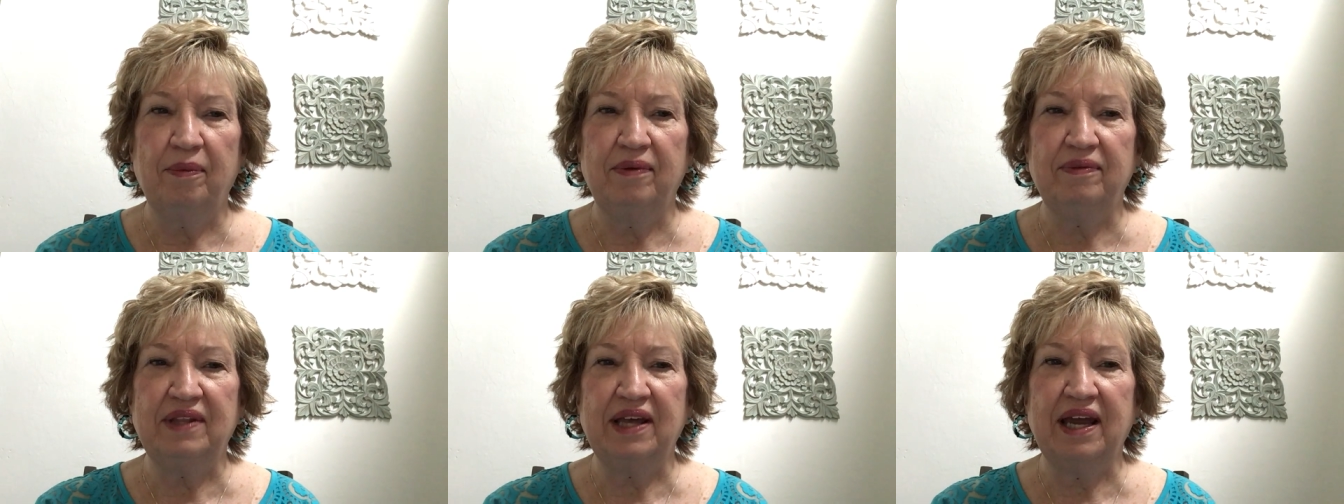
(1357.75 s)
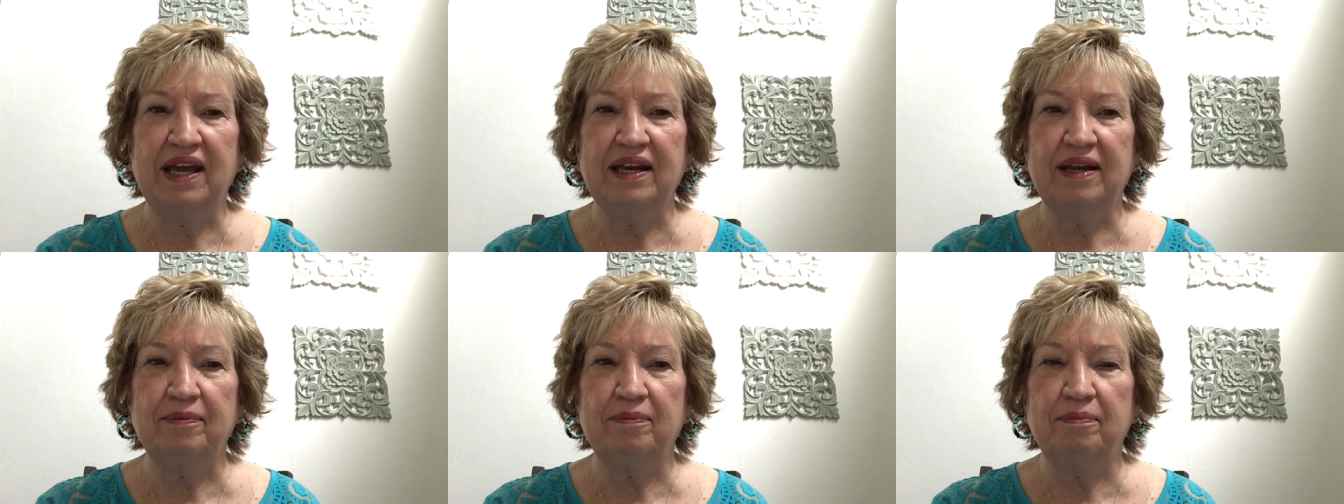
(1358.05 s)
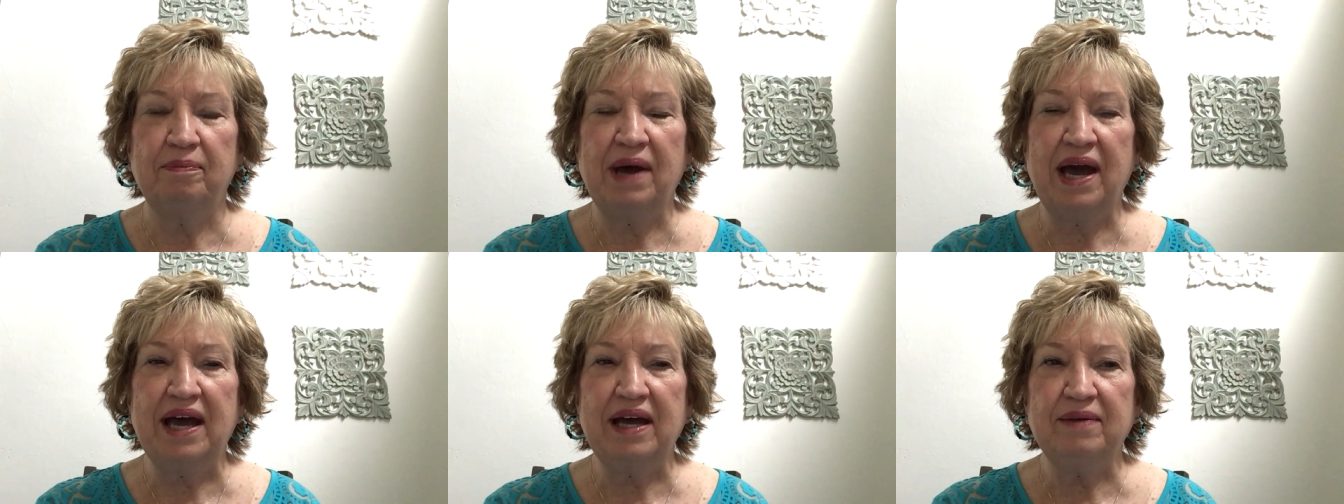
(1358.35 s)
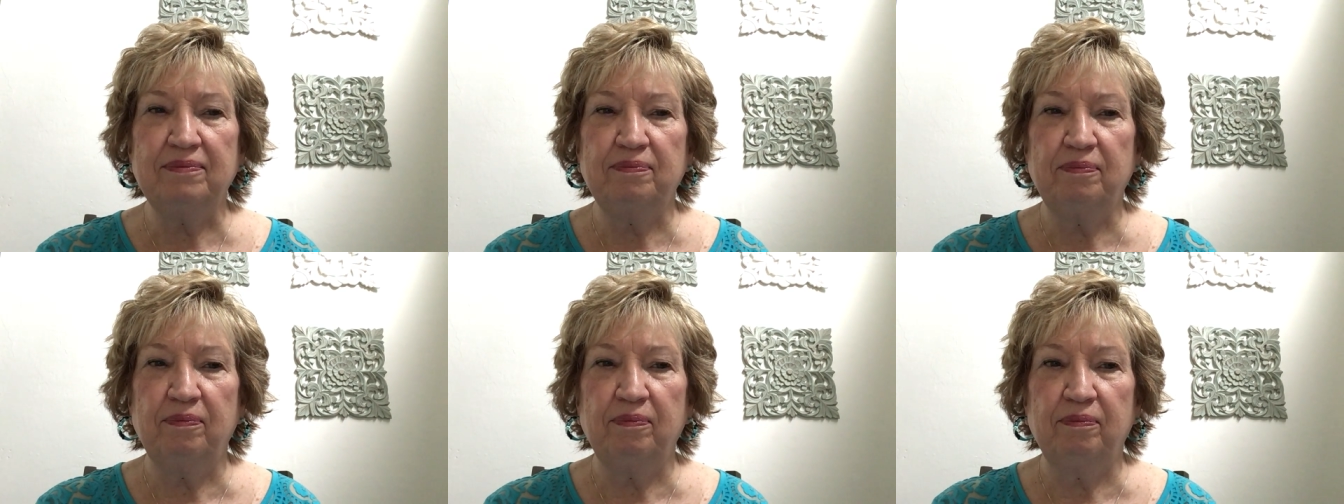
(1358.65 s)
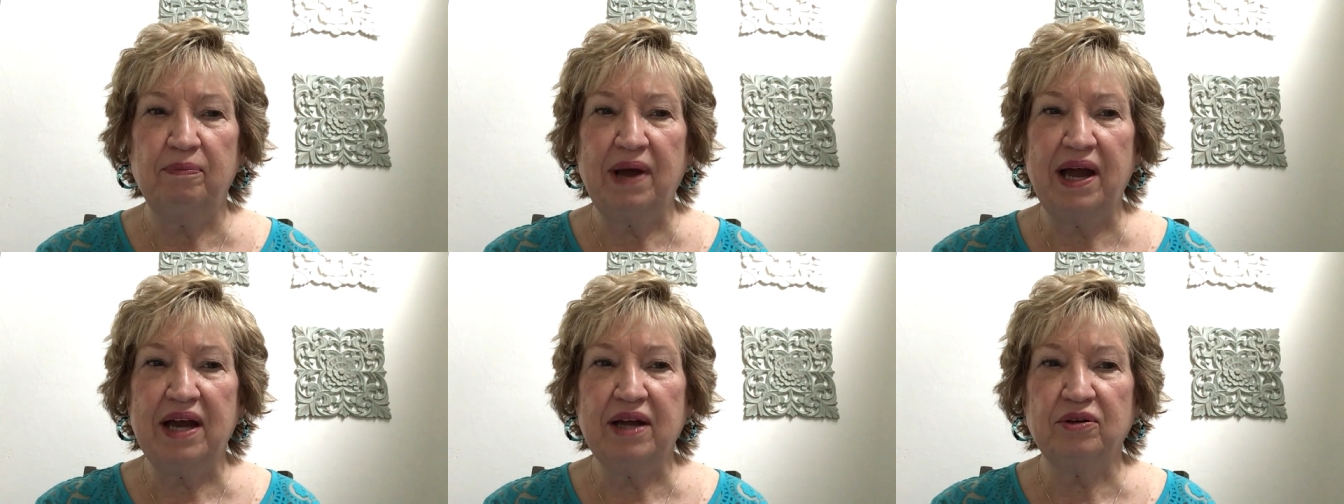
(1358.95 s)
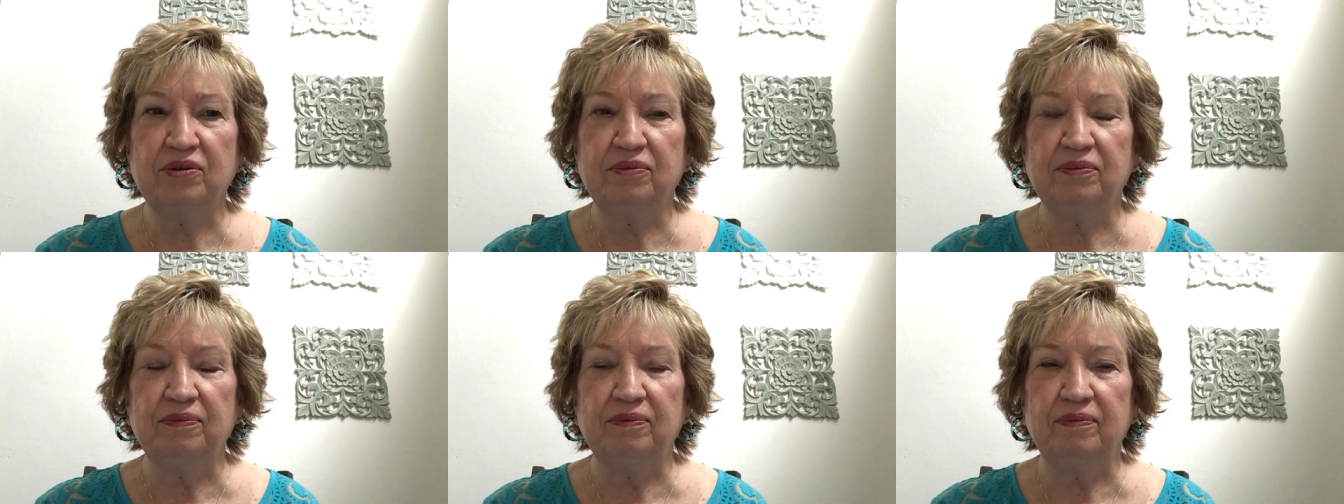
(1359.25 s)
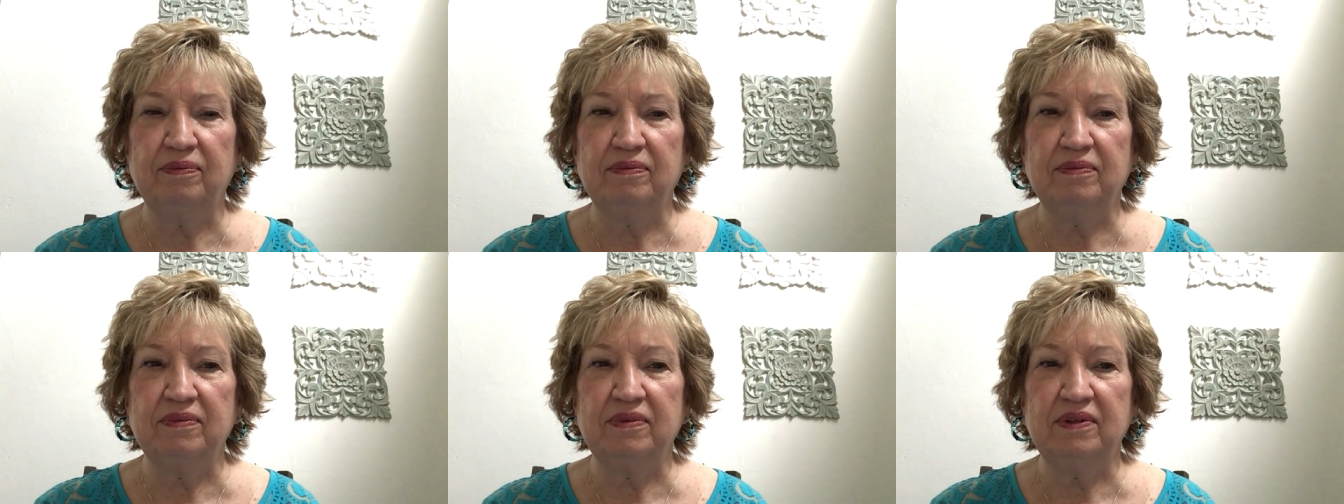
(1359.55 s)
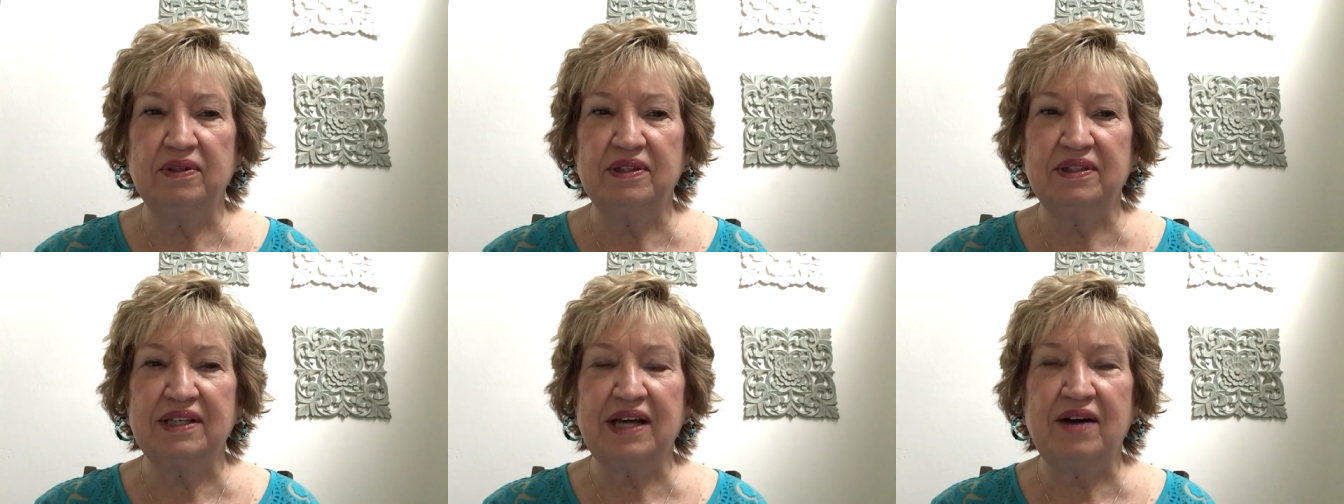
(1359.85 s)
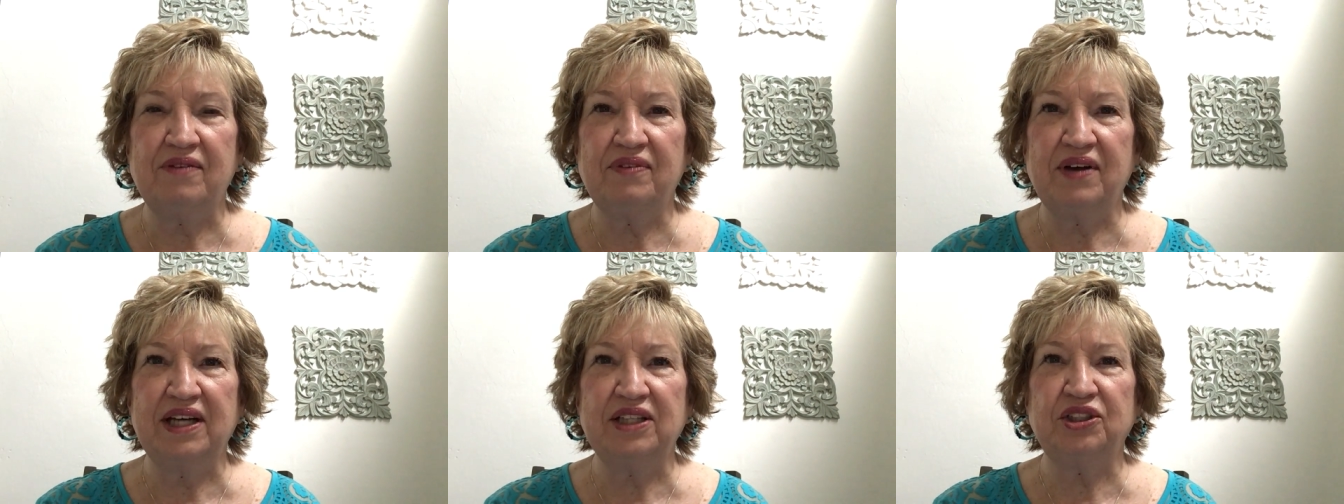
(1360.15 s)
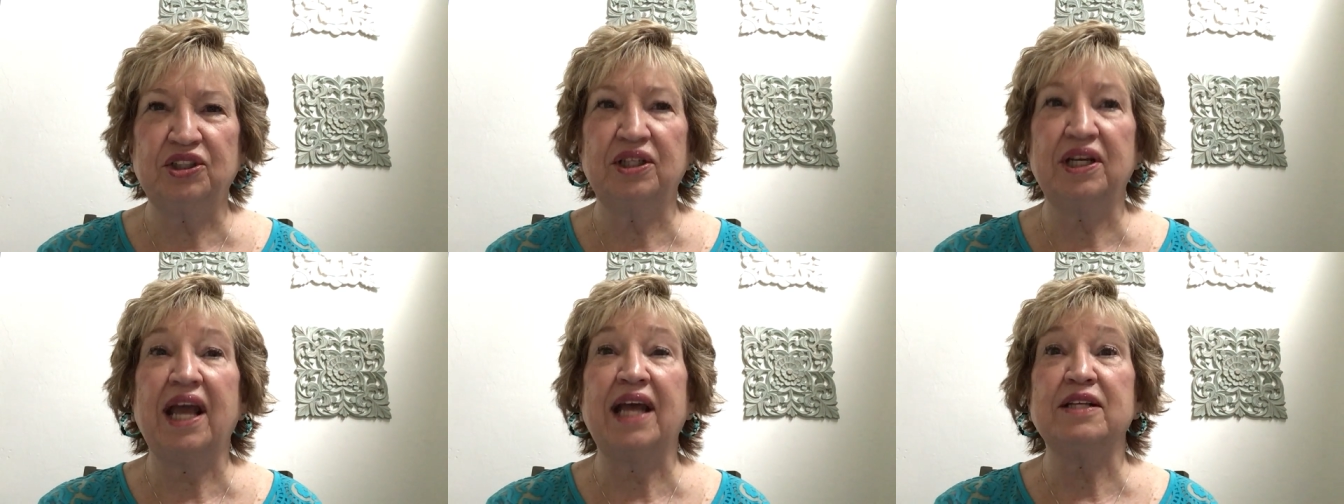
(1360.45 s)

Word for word: that my my salvation